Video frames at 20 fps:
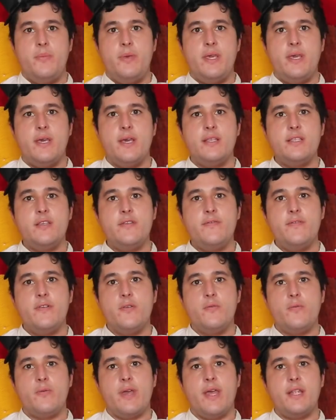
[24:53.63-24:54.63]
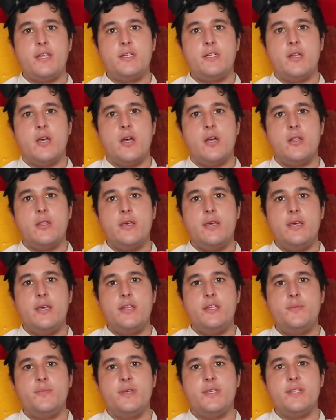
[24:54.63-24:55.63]
Because of her witch
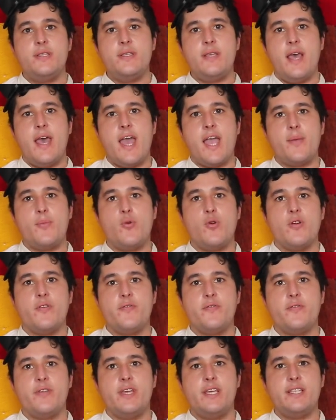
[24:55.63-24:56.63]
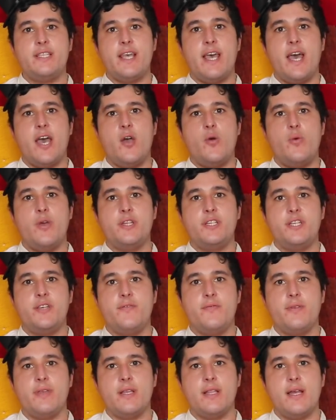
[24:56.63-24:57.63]
knowledge, Mrs. Hackmore freaks out when she
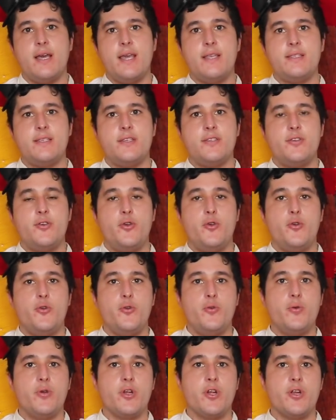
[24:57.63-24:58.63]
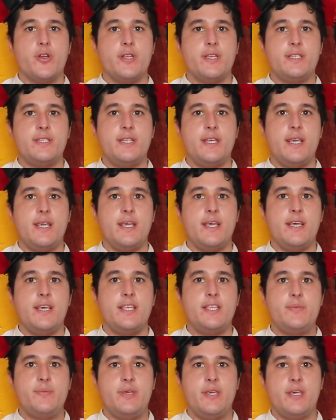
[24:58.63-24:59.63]
realizes who Ernest
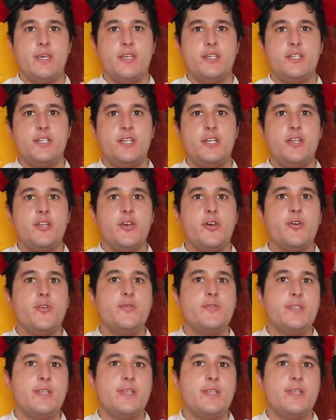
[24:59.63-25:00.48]
is, because she knows